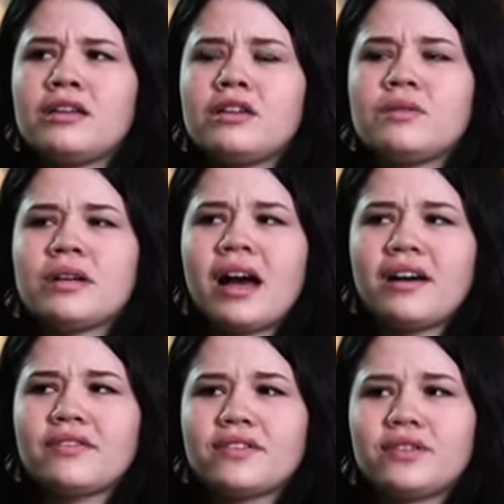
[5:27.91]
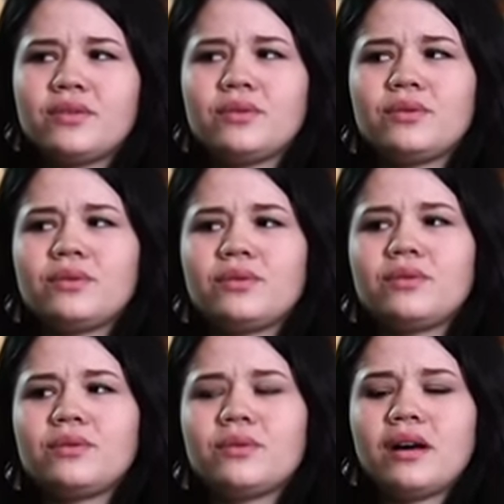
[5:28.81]
you would have
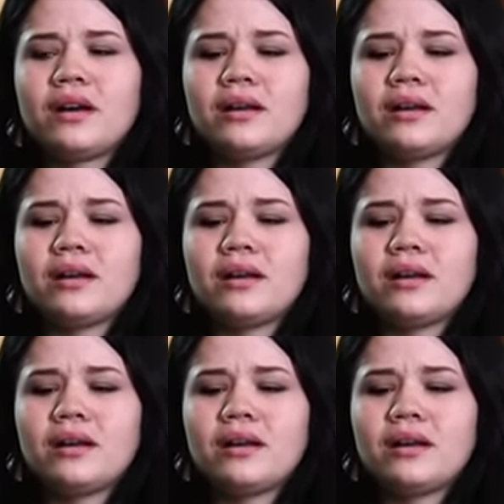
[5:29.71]
to